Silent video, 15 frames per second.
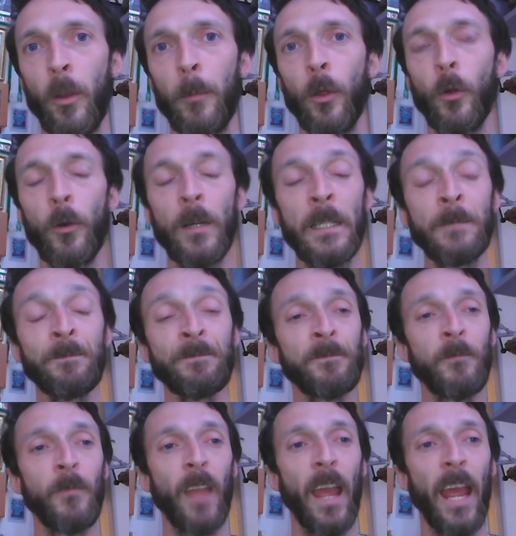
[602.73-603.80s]
below.
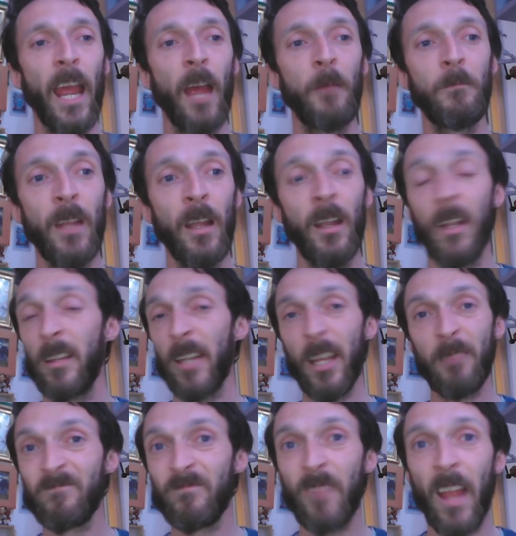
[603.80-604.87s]
Yeah,
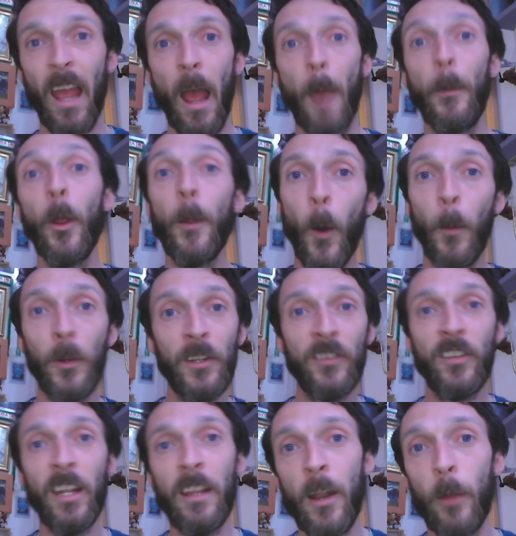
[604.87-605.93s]
I better pop on the
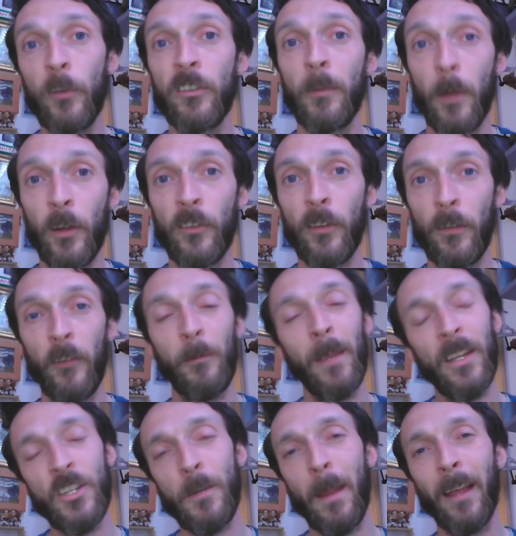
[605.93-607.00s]
screen now with some other stuff I've
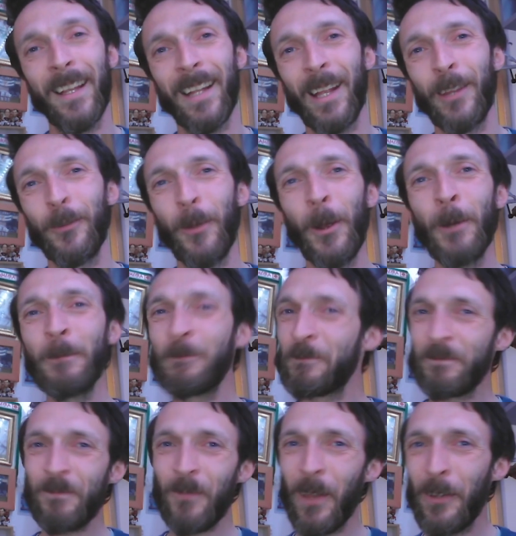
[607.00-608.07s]
made. You might like that as well.
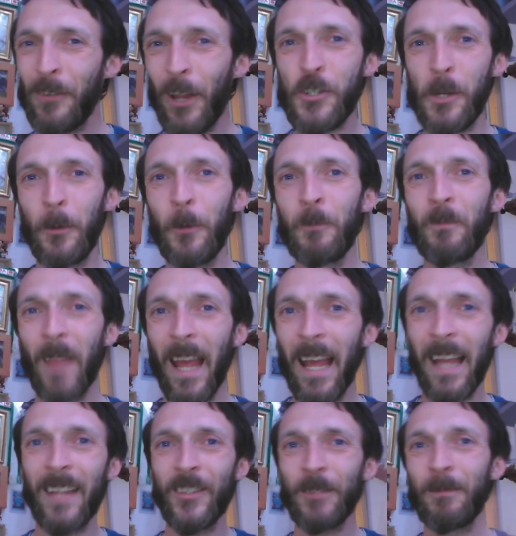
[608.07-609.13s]
Stay out of trouble,
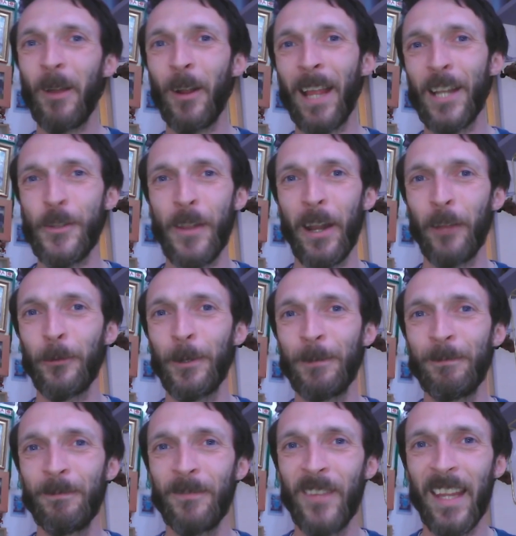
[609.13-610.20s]
and I'll catch you in the next one.
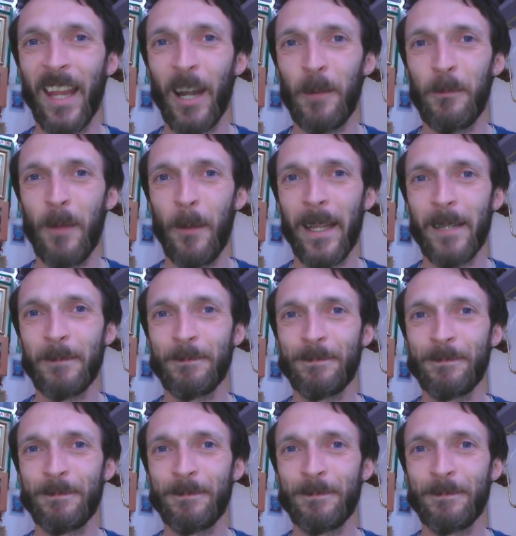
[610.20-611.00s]
Take care. Bye bye.